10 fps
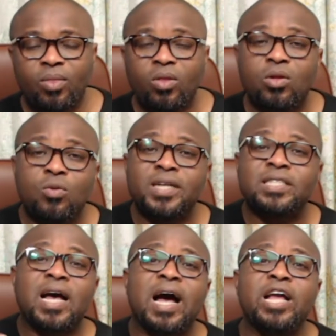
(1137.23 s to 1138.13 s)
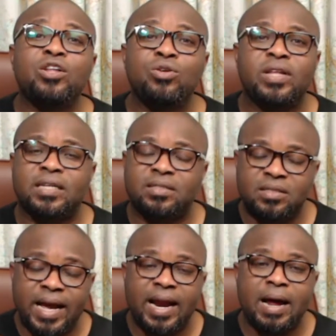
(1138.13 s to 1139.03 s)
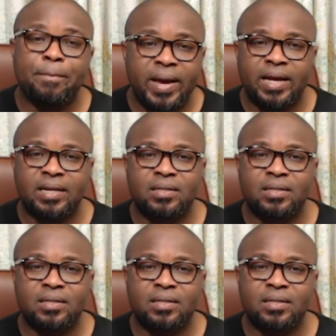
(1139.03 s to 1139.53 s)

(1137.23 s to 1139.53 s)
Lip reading: No matter, I know that there are men